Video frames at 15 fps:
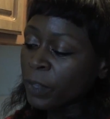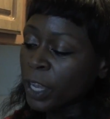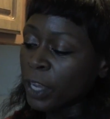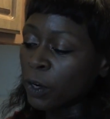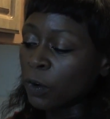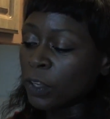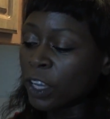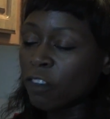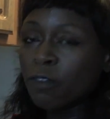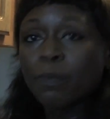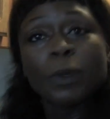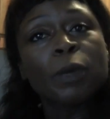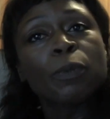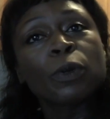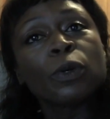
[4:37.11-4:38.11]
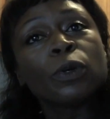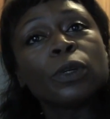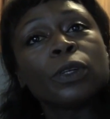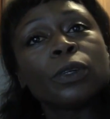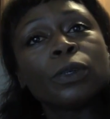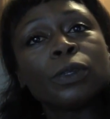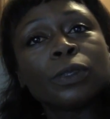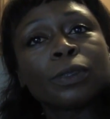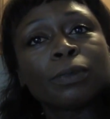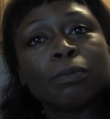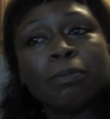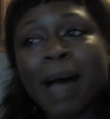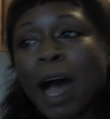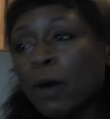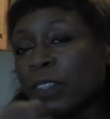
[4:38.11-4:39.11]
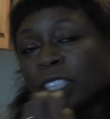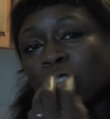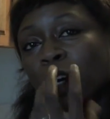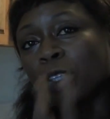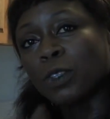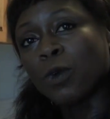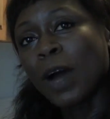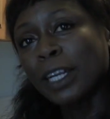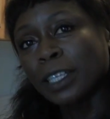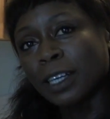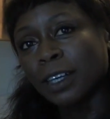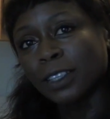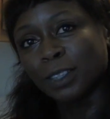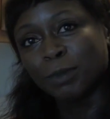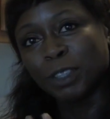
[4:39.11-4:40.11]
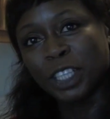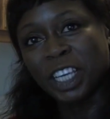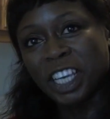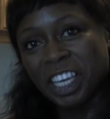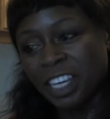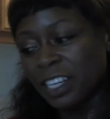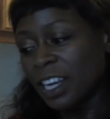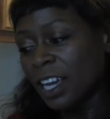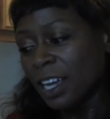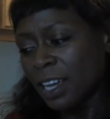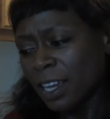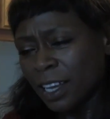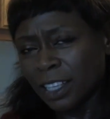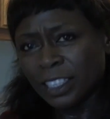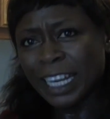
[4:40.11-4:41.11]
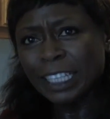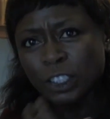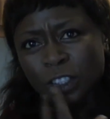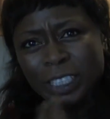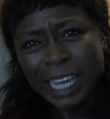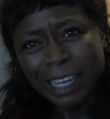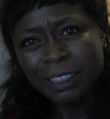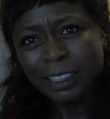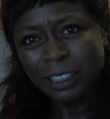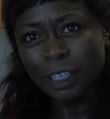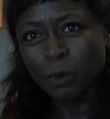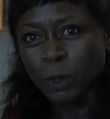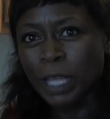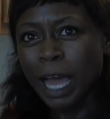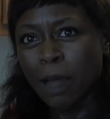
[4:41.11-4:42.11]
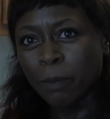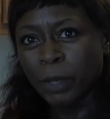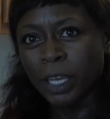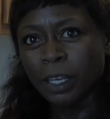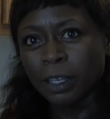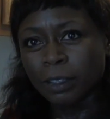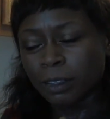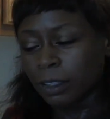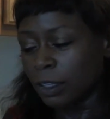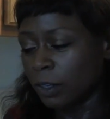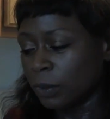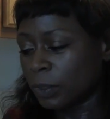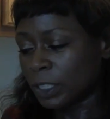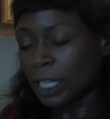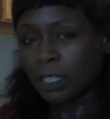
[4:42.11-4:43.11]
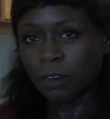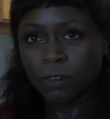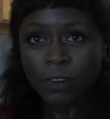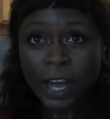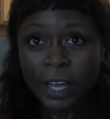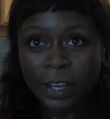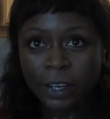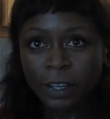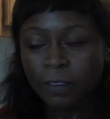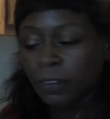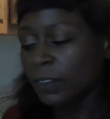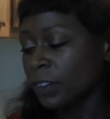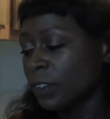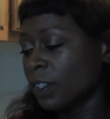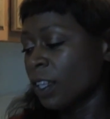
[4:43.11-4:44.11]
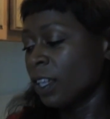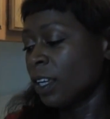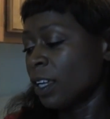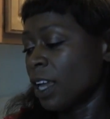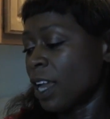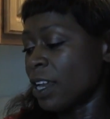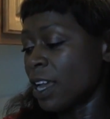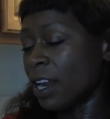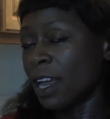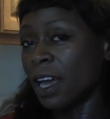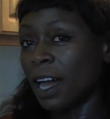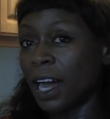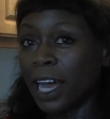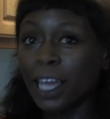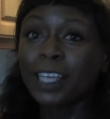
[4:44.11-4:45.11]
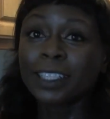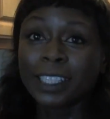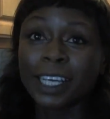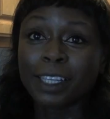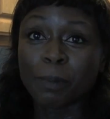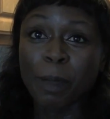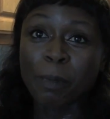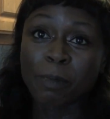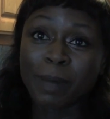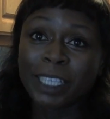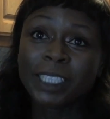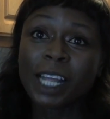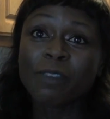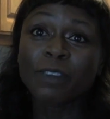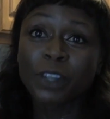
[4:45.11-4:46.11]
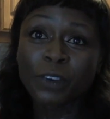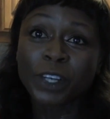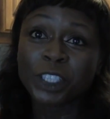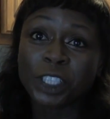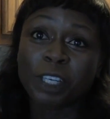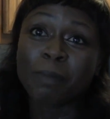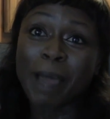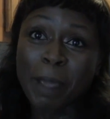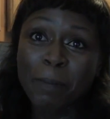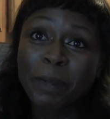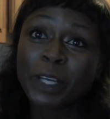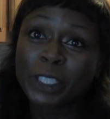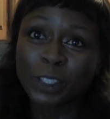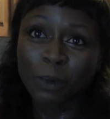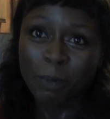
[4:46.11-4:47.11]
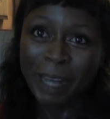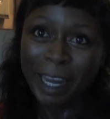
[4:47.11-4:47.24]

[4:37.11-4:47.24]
it'll give people whose mouths are not quite accustomed to the heat a chance to taste it without being, you know, set on fire. And then I could take the pepper myself and crush it in my personal